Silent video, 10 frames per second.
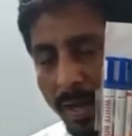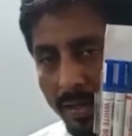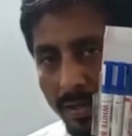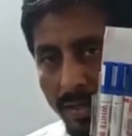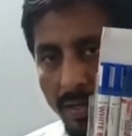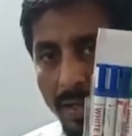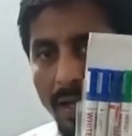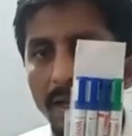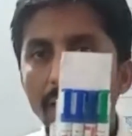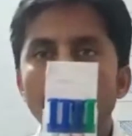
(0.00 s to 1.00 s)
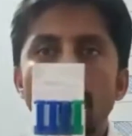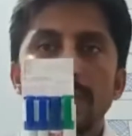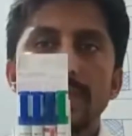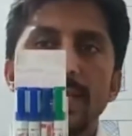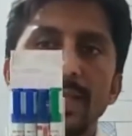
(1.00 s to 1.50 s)
marker. Now
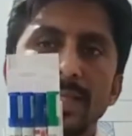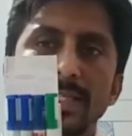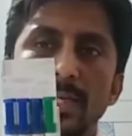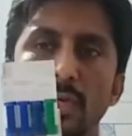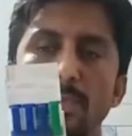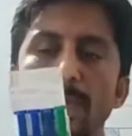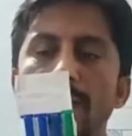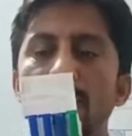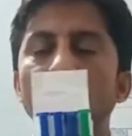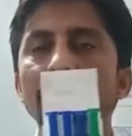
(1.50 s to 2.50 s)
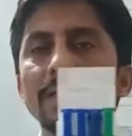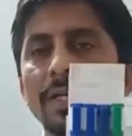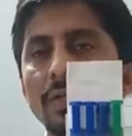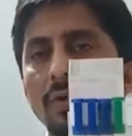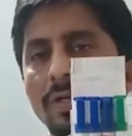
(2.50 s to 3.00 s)
in this set of marker you can
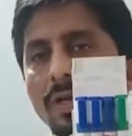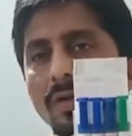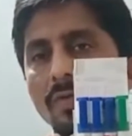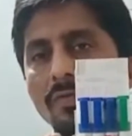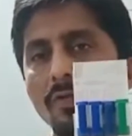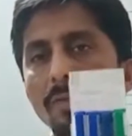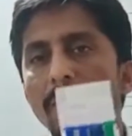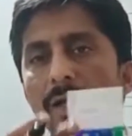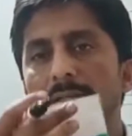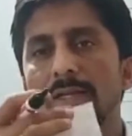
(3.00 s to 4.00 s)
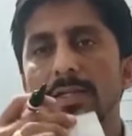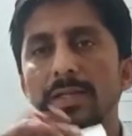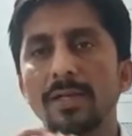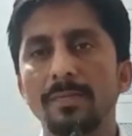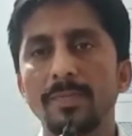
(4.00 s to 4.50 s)
see total 4 markers are
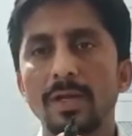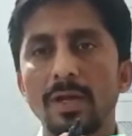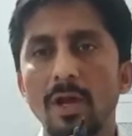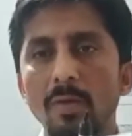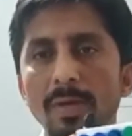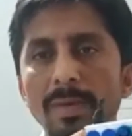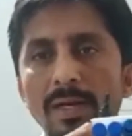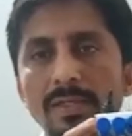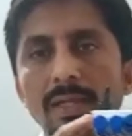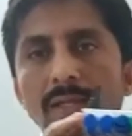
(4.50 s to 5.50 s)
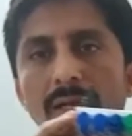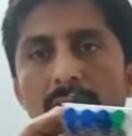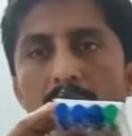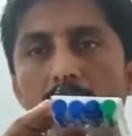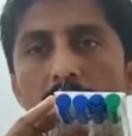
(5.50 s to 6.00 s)
there. How many markers are there?
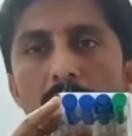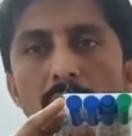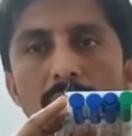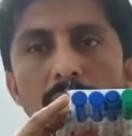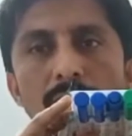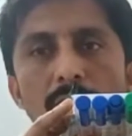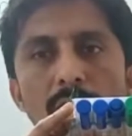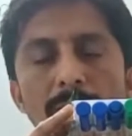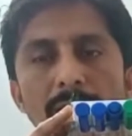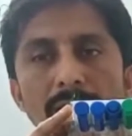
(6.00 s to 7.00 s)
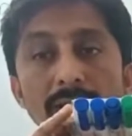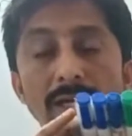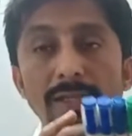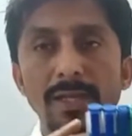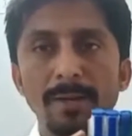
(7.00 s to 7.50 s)
Total 4 markers
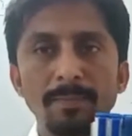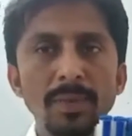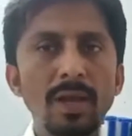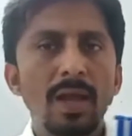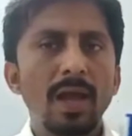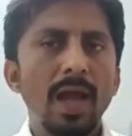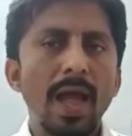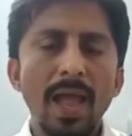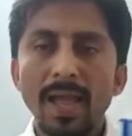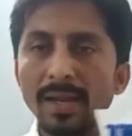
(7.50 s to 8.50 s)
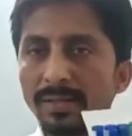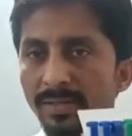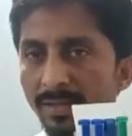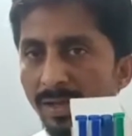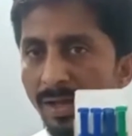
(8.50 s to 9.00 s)
are there. And
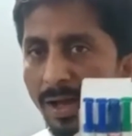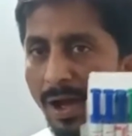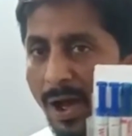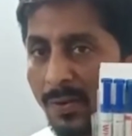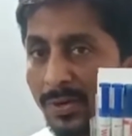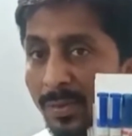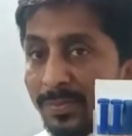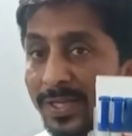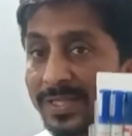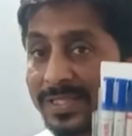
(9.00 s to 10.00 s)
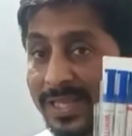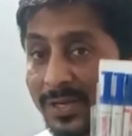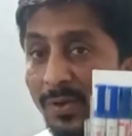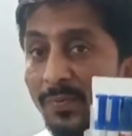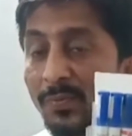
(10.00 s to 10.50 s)
out of this
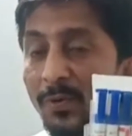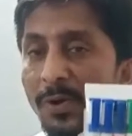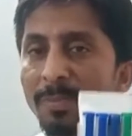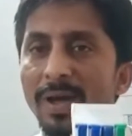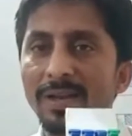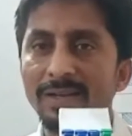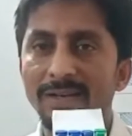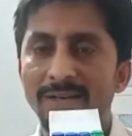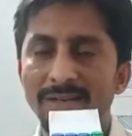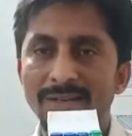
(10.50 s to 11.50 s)
set of 4 marker,